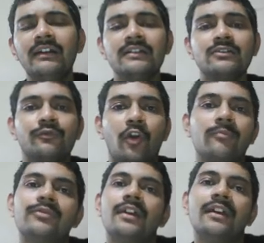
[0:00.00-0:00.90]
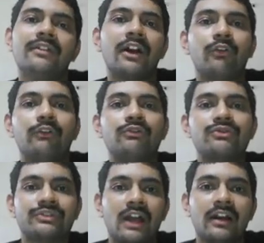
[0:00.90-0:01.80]
So from today, we are going to
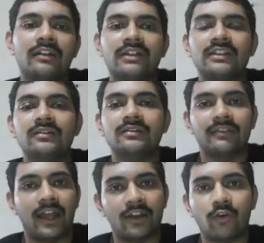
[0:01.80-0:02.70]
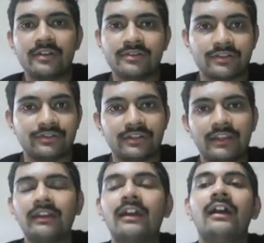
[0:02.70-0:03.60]
start with the thyroid
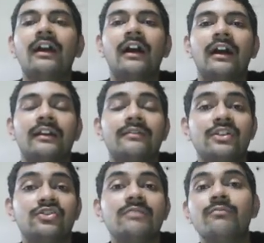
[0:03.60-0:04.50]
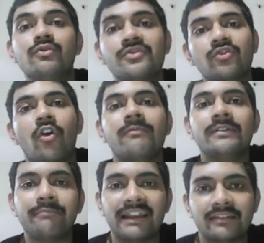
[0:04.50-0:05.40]
surgery, under which the most
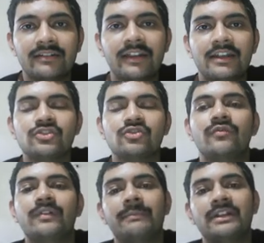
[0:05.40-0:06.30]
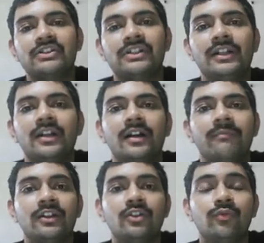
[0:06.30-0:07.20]
common presentation of a patient
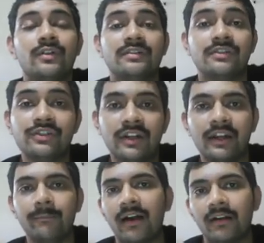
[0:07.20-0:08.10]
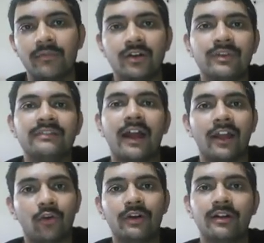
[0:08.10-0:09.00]
coming to a surgery department with
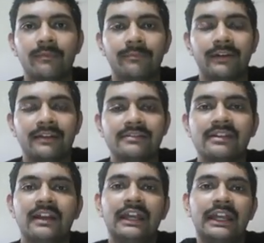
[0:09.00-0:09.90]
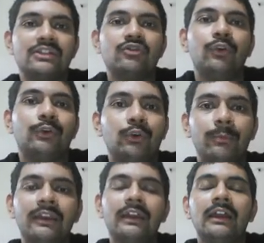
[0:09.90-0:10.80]
thyroid complaints is going to
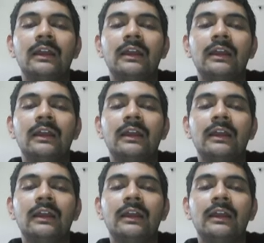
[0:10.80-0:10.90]
be